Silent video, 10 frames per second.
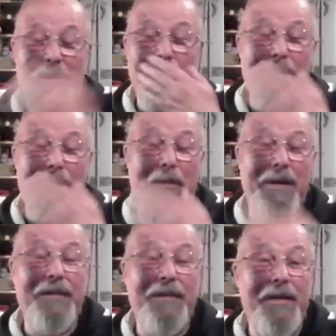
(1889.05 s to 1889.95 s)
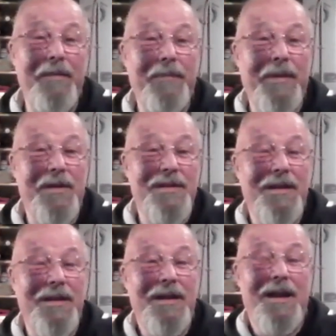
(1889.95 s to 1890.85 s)
quite well believe it. But uh,
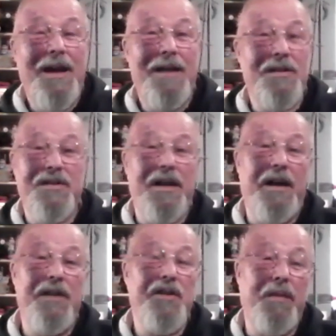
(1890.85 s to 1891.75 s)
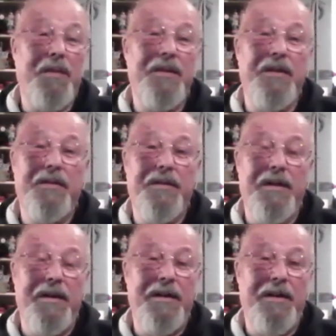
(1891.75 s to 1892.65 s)
yeah. as I say, I just wondered,
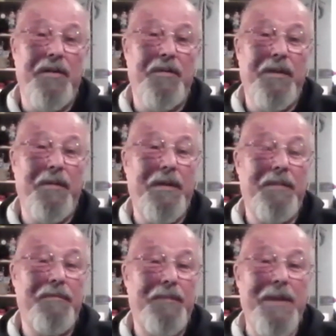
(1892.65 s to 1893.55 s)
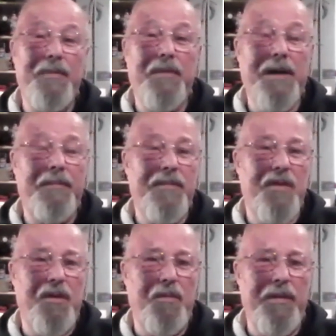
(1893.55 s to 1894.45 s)
uh, you know, uh, when people come to
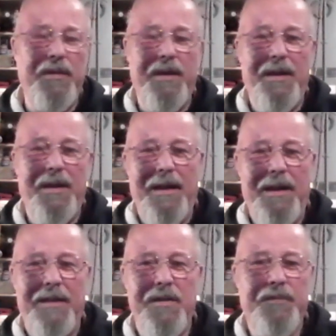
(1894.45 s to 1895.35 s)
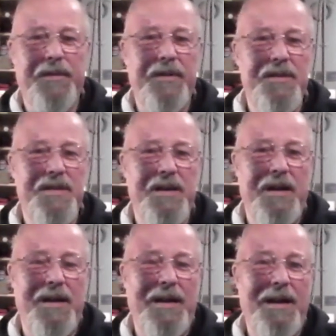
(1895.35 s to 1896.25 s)
you with different
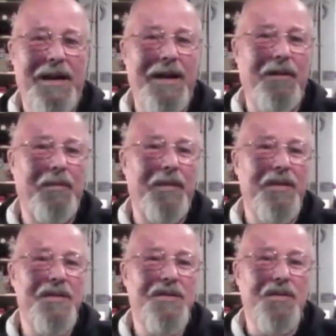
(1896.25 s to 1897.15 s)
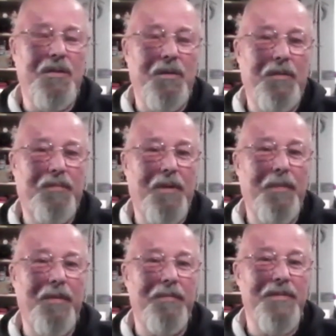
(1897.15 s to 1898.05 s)
uh, ailments or
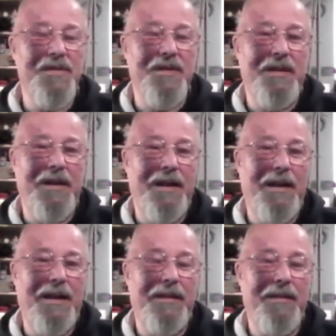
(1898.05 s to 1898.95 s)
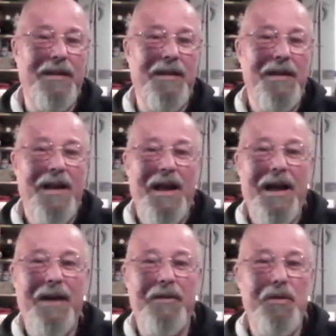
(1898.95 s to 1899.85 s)
problems, and uh,
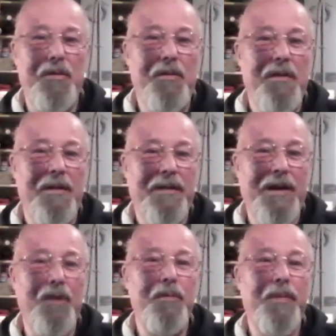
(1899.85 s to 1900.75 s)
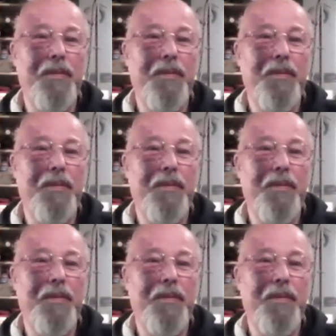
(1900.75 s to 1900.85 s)
how you cope